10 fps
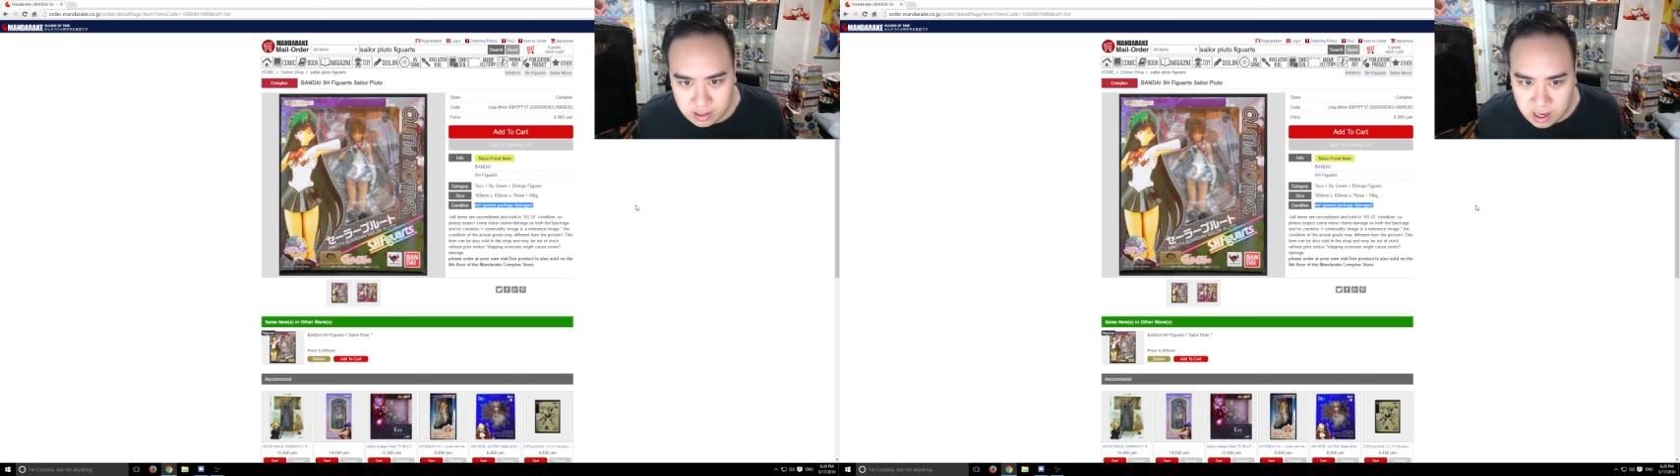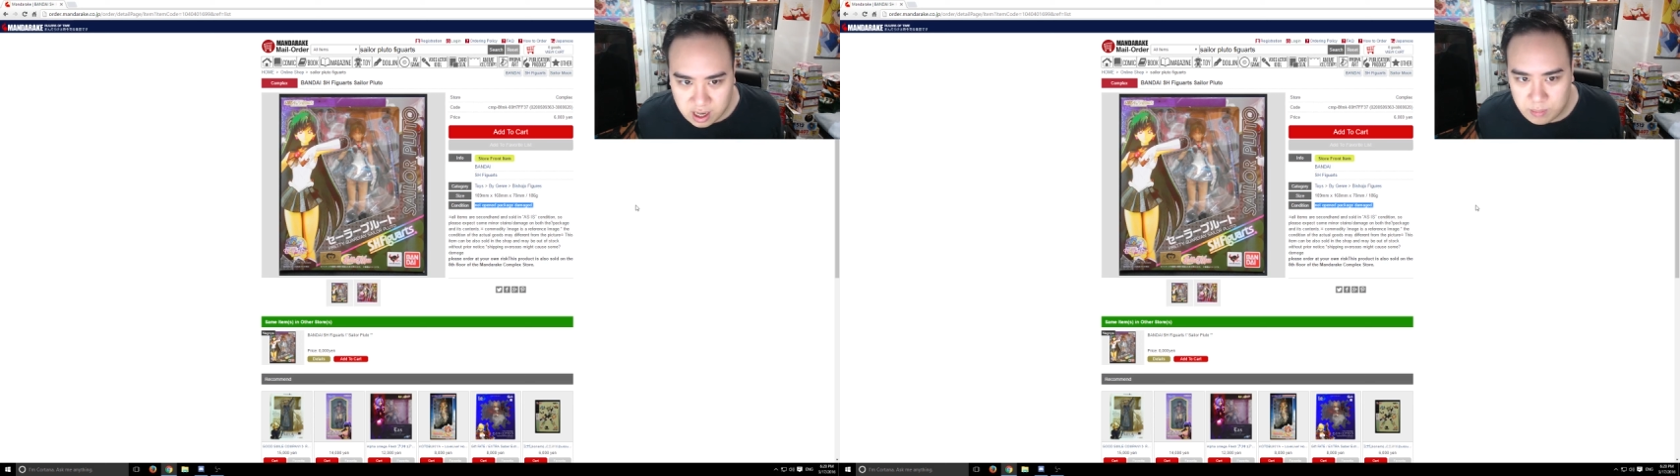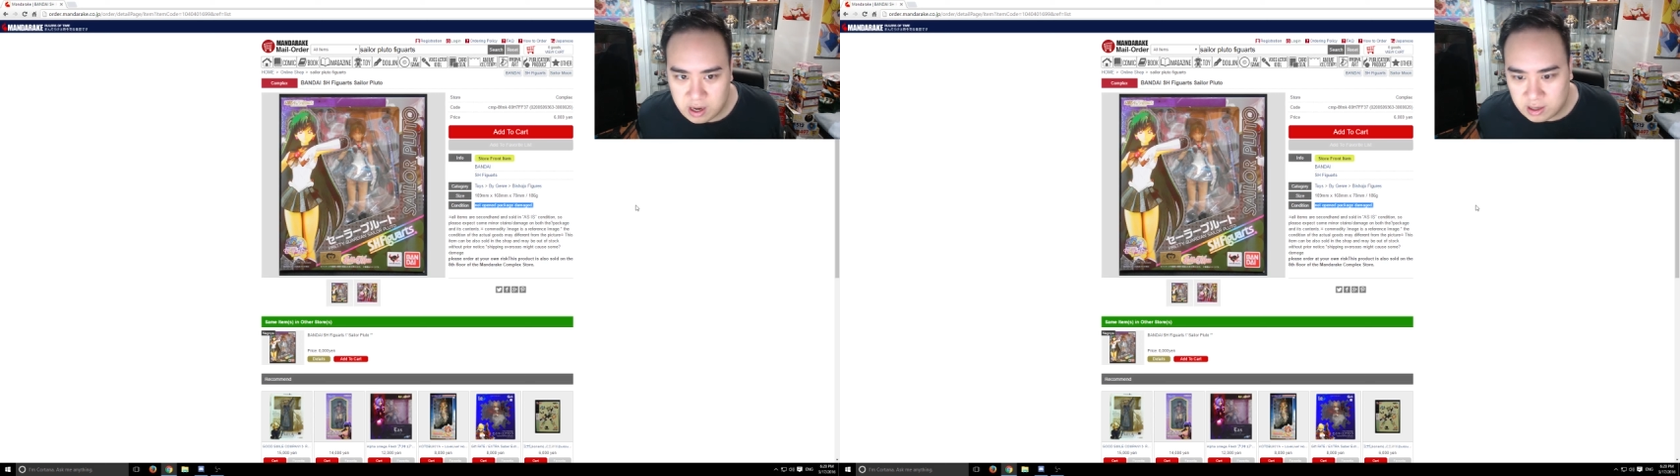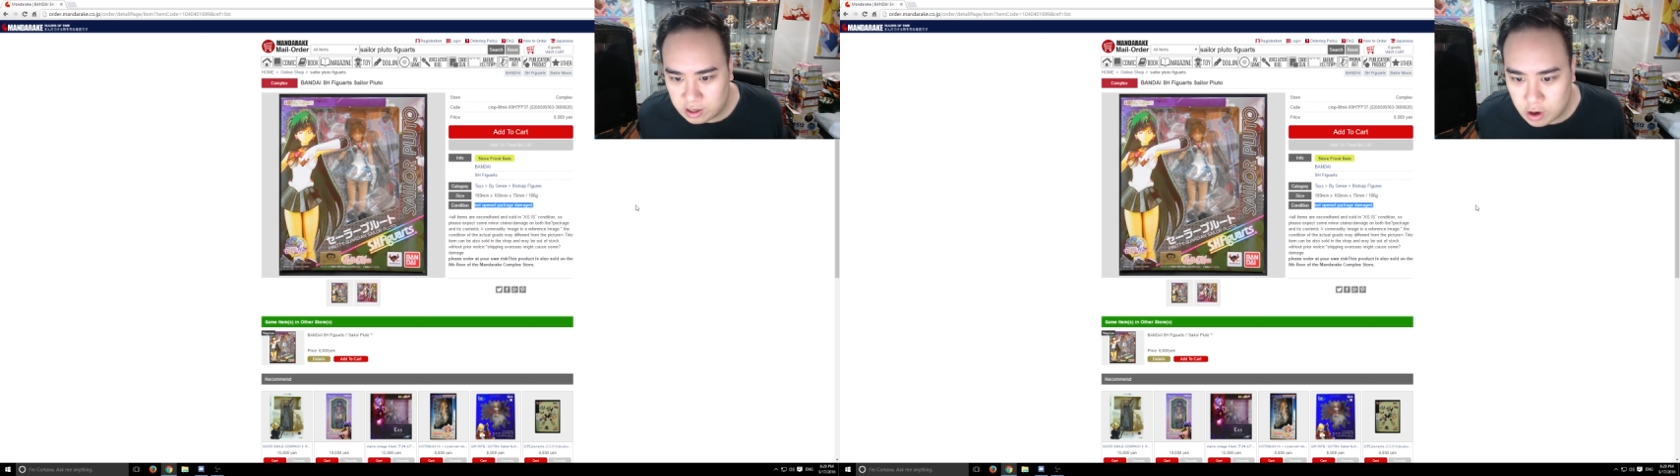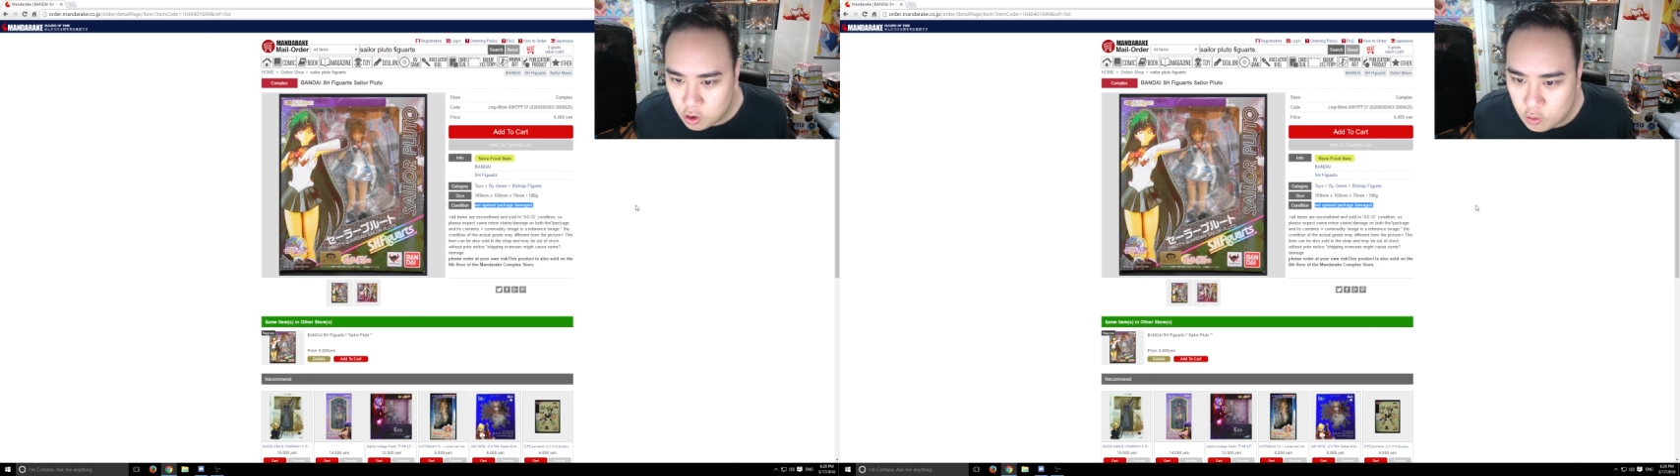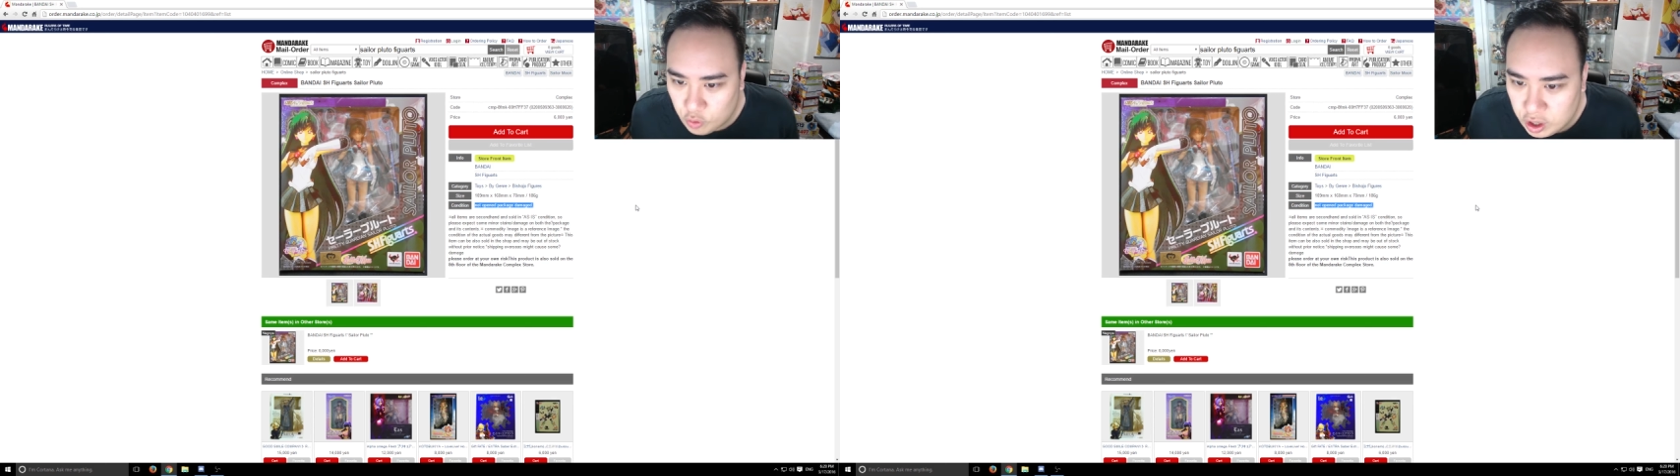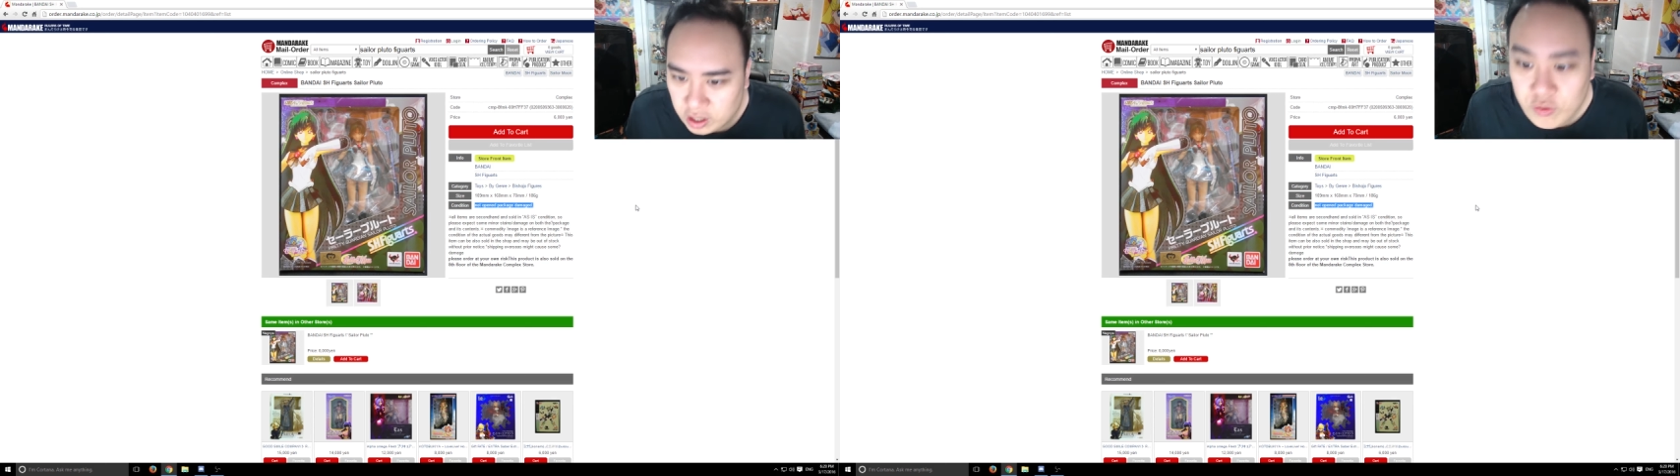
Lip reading: gonna be like, oh, really,